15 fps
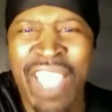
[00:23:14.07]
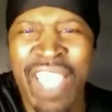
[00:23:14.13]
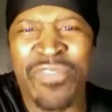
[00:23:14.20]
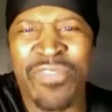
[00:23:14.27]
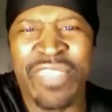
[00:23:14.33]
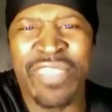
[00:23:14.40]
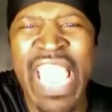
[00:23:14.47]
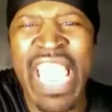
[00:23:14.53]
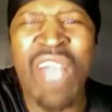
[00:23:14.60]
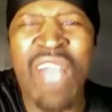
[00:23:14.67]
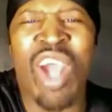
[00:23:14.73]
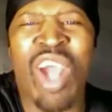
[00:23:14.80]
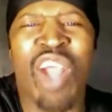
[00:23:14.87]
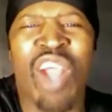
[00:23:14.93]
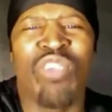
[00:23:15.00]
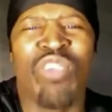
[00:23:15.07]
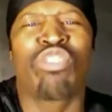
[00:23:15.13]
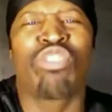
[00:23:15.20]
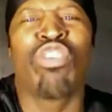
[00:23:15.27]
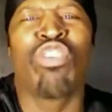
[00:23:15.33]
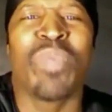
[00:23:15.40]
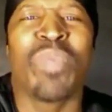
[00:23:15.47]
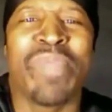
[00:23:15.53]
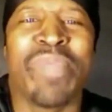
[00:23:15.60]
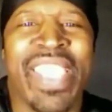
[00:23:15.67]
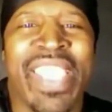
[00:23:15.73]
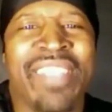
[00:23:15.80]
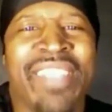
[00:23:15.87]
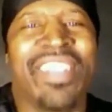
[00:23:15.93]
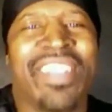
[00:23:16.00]
They don't call you
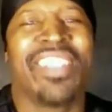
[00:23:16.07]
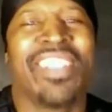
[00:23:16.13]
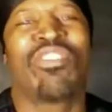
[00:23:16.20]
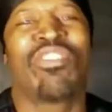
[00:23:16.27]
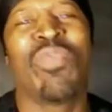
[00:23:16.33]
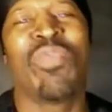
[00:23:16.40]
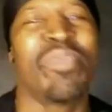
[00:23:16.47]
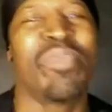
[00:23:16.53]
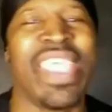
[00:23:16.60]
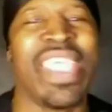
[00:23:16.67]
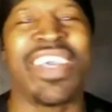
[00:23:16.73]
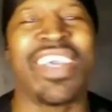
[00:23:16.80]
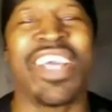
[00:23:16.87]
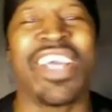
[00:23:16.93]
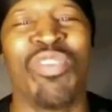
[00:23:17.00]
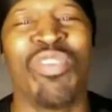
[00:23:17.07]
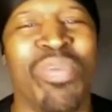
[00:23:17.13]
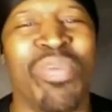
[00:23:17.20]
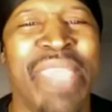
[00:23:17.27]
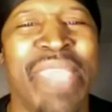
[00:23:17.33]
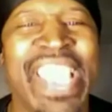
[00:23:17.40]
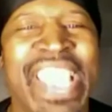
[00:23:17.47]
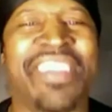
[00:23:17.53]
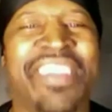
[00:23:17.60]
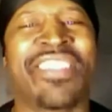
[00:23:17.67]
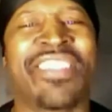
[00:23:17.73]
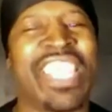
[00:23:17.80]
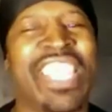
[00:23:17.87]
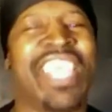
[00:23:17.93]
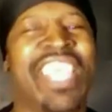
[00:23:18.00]
Superman because you a Man
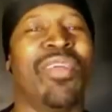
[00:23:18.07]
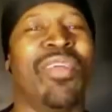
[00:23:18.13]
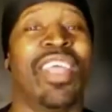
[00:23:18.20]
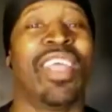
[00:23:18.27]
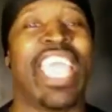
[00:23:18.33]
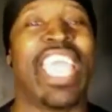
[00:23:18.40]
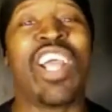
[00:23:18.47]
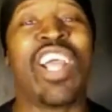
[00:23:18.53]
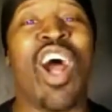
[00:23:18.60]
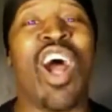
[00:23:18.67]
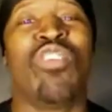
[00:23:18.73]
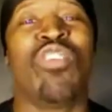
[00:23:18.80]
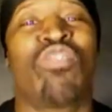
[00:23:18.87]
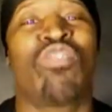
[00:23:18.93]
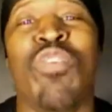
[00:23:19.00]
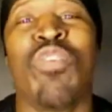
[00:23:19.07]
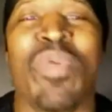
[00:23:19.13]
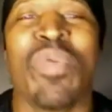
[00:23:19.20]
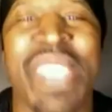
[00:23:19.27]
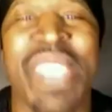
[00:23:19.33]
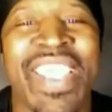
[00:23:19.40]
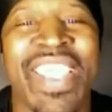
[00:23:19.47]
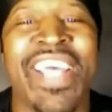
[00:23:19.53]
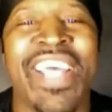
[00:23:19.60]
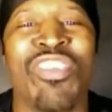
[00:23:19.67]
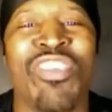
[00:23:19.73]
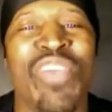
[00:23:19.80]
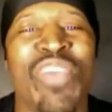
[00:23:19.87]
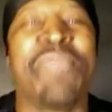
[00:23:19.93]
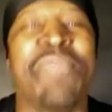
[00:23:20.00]
of Steel. They call you Superman
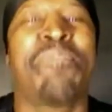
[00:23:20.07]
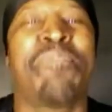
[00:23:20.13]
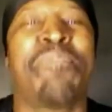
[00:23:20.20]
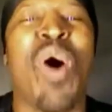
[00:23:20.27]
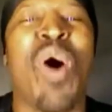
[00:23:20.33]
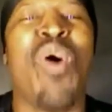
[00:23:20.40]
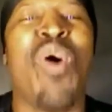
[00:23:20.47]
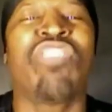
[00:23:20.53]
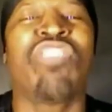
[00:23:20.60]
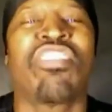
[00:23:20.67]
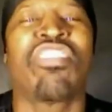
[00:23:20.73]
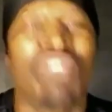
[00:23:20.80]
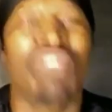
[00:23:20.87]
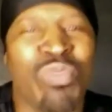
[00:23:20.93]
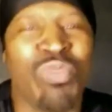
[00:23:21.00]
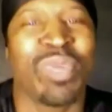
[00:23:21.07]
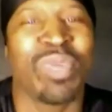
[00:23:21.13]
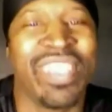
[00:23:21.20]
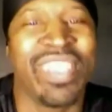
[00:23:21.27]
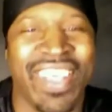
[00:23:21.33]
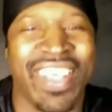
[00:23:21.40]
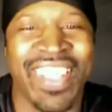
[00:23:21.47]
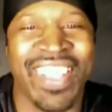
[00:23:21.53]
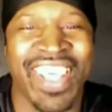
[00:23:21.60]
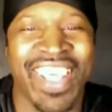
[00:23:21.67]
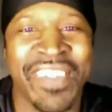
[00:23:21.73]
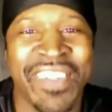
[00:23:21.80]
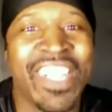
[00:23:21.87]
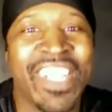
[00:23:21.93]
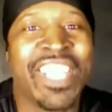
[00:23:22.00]
because you eat bowls of soup.
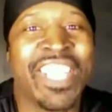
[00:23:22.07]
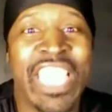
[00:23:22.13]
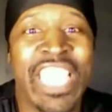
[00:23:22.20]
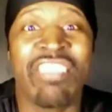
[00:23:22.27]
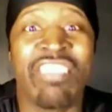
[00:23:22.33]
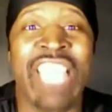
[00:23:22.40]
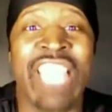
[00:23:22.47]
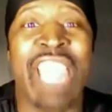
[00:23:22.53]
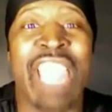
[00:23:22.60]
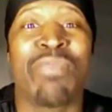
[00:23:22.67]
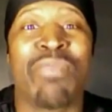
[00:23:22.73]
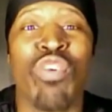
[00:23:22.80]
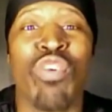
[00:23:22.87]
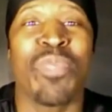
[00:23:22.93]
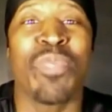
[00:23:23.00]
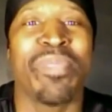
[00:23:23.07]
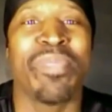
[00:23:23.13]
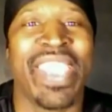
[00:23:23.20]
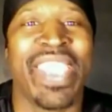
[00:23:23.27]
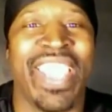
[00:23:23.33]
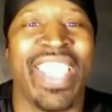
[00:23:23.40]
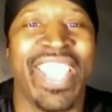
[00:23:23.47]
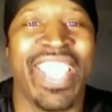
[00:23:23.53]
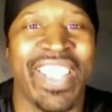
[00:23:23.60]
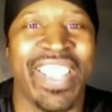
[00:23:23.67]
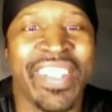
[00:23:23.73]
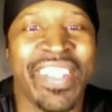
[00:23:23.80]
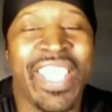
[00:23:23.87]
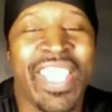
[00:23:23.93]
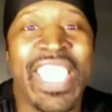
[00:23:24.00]
His name's
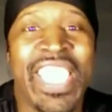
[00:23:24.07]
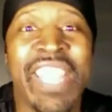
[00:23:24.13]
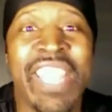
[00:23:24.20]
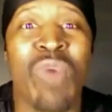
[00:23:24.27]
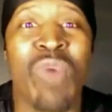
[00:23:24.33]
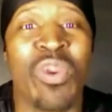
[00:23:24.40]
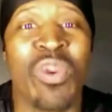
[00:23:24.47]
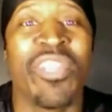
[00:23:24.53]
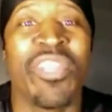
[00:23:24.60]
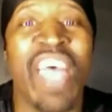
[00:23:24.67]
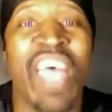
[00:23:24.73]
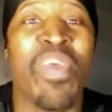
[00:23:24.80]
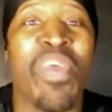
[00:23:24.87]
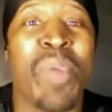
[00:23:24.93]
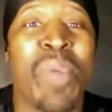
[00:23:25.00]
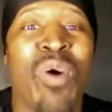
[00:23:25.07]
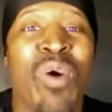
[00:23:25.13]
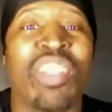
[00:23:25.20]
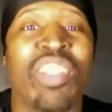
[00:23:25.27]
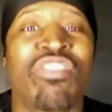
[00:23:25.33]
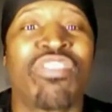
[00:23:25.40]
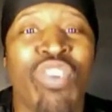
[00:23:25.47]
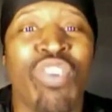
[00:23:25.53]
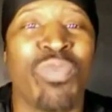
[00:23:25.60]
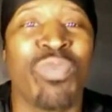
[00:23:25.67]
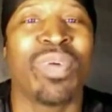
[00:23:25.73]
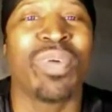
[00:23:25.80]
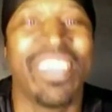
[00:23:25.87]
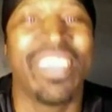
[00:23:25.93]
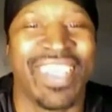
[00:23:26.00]
Superman. He want another bowl of
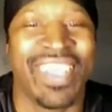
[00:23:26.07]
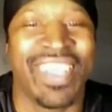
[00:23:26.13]
soup.